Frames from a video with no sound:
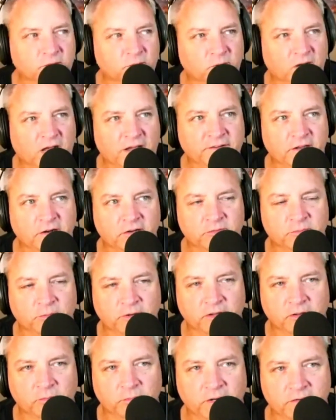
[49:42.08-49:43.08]
I noticed
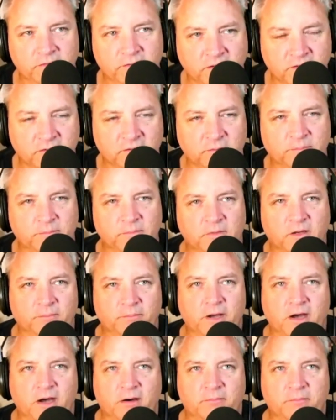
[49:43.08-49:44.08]
one of the weird things
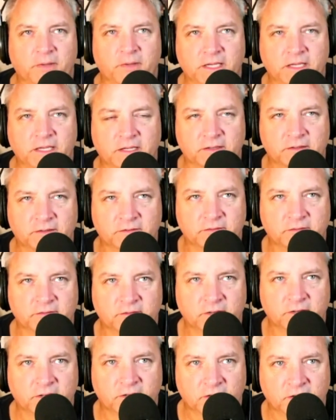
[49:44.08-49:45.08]
about me is
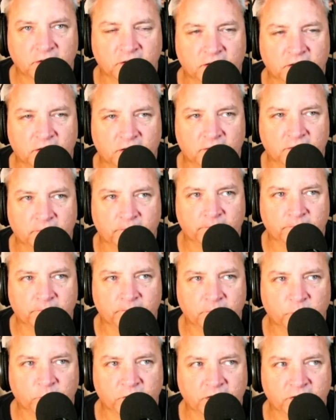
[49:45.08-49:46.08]
when
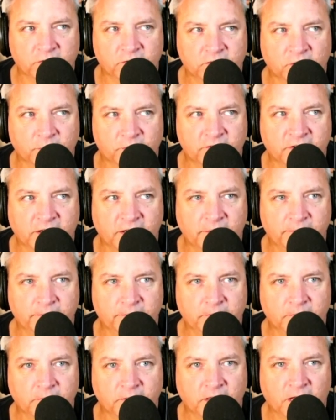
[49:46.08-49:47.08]
it's
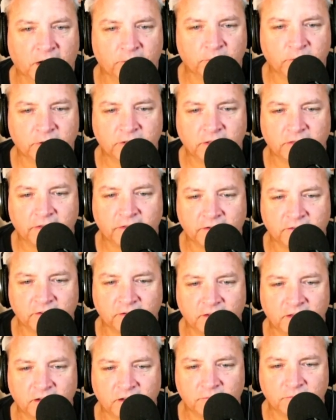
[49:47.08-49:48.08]
summertime, I really like to
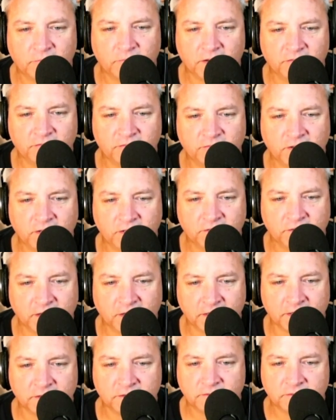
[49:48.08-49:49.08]
get my feet
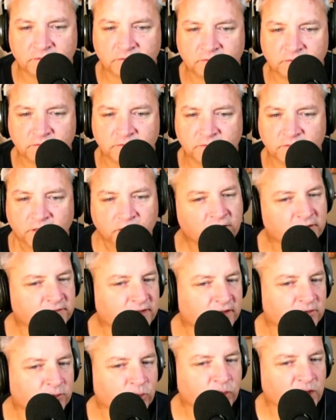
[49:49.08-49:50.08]
tan. I know it
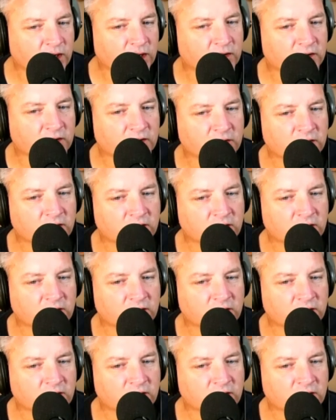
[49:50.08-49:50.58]
sounds weird,